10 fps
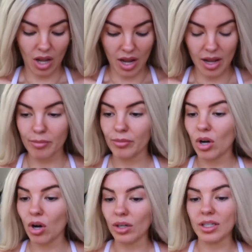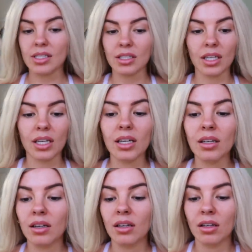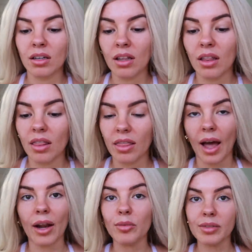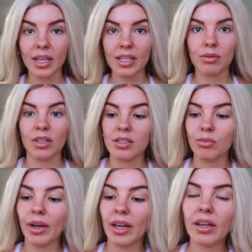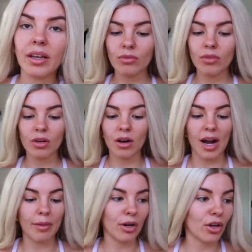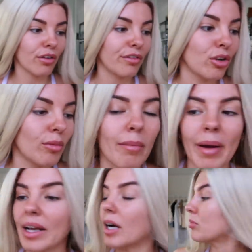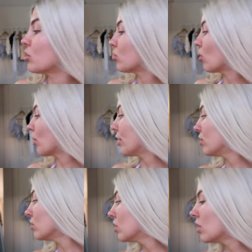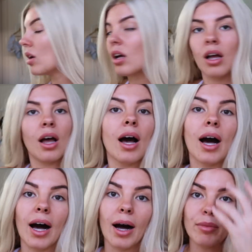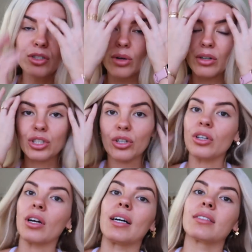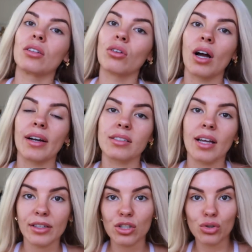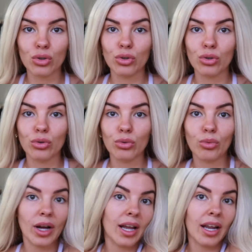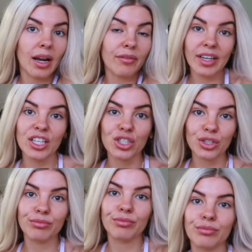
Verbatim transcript: I'm honestly that obsessed with this wig all right I'm gonna go film a makeup tutorial um, so I'll show you guys the look I decided to do when I'm finished